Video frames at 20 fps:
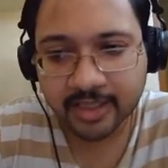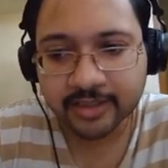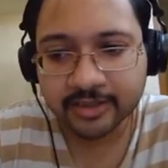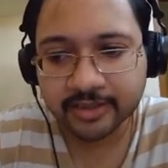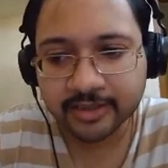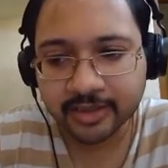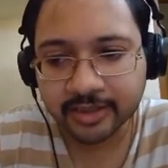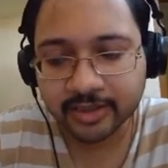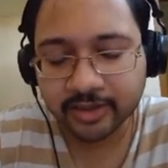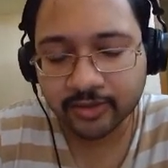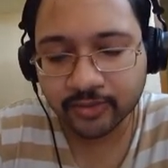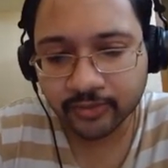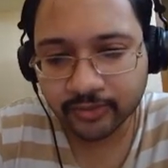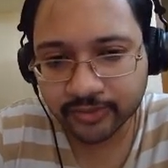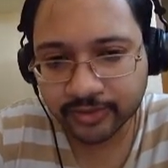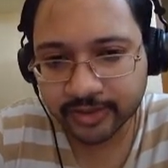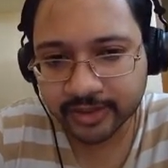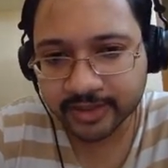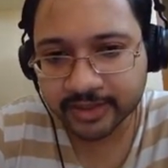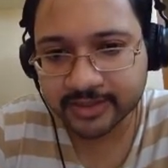the
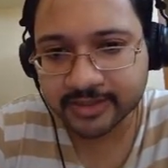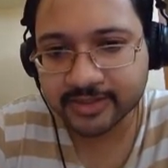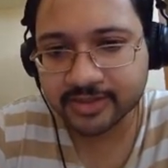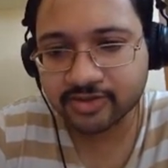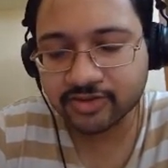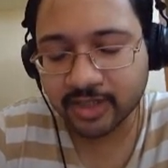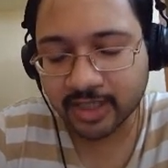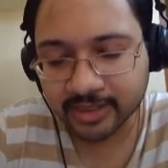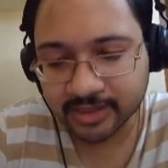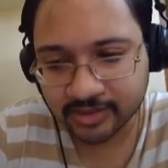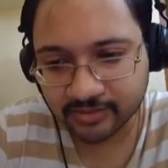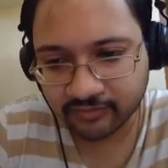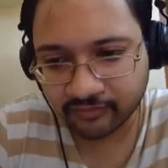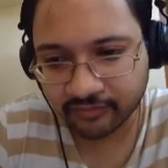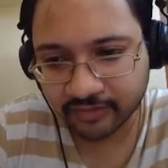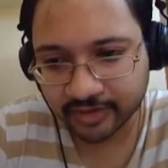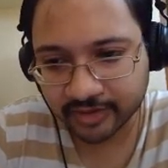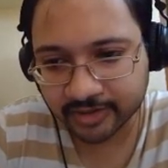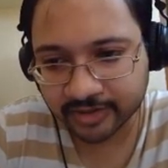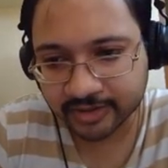load is
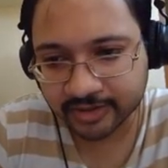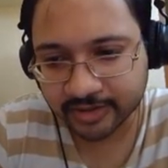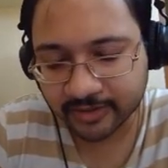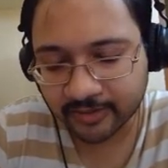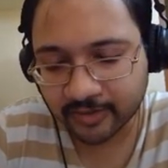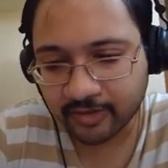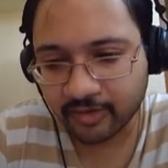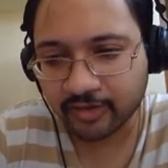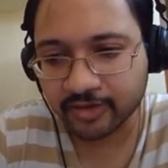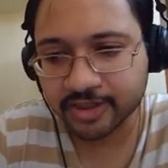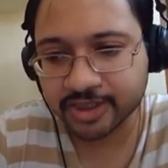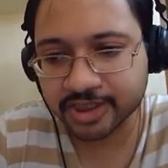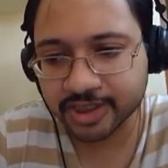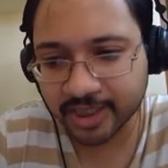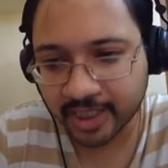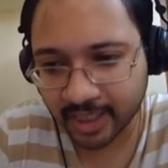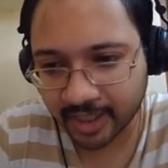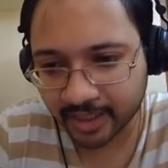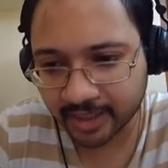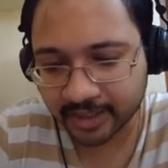transferred or
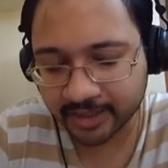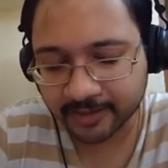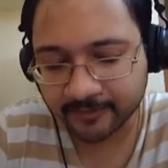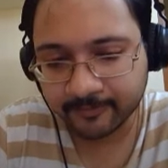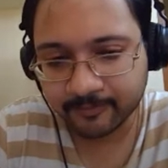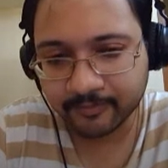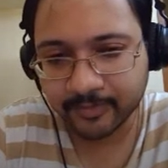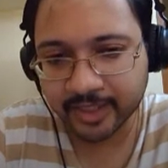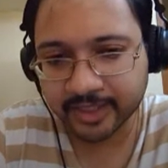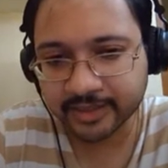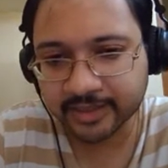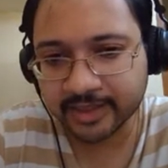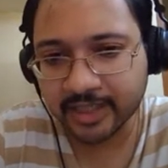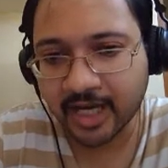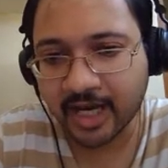shared by the